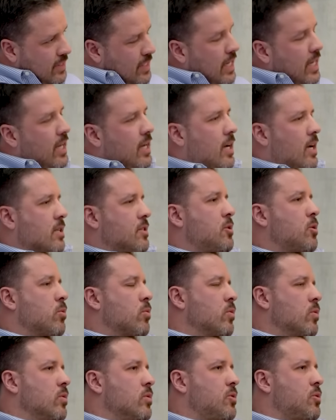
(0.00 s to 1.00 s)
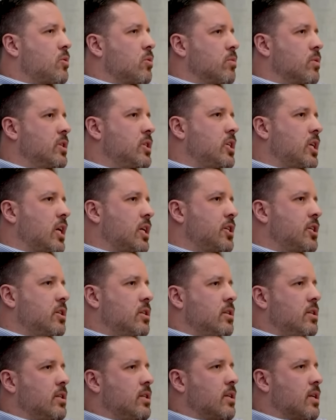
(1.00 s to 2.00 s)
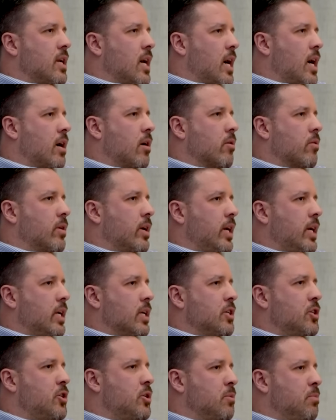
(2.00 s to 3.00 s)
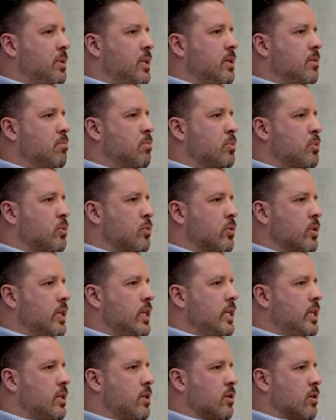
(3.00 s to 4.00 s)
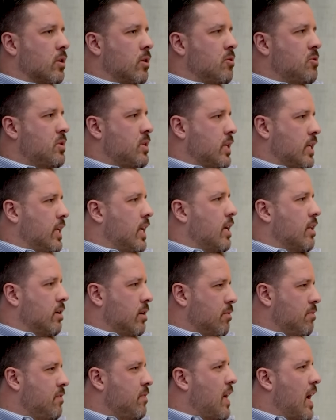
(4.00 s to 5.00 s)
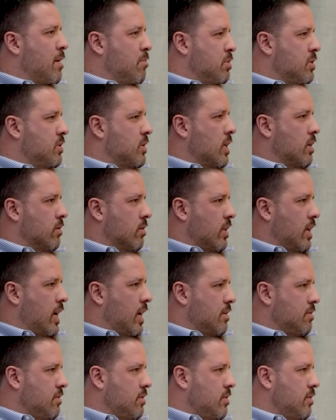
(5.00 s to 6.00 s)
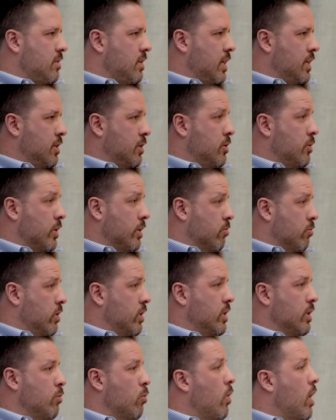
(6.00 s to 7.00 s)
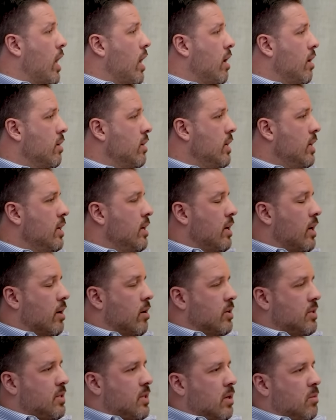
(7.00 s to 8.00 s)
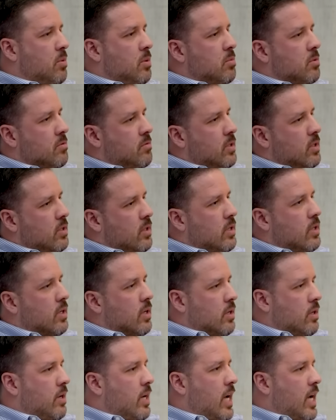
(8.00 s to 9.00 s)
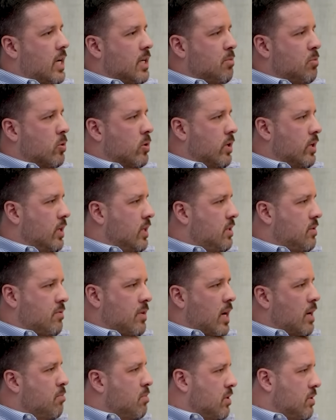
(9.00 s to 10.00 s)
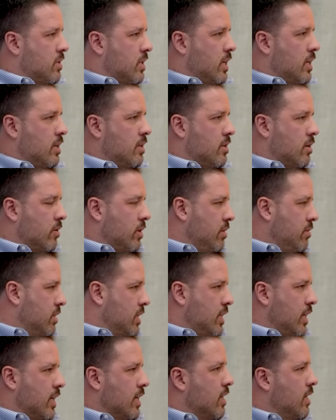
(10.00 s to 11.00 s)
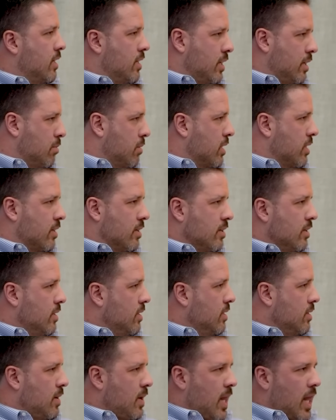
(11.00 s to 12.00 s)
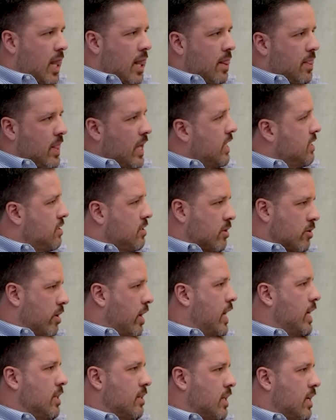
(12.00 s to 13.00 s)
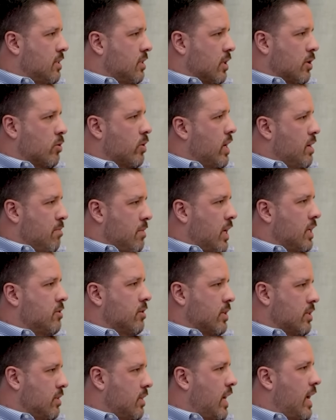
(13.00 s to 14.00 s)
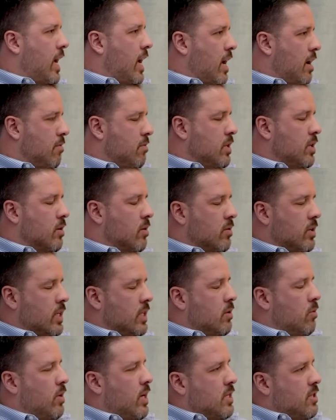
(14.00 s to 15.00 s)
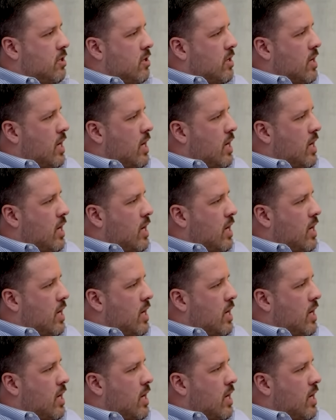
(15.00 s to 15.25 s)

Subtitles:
Yeah. So rejection and denial rate should be pretty close together, 5% or less, and you're doing really well. I always tell people, if you're looking on your dashboard and it's 5%, don't even dig any deeper. That's great. That's a great metrics to have. You need to waste your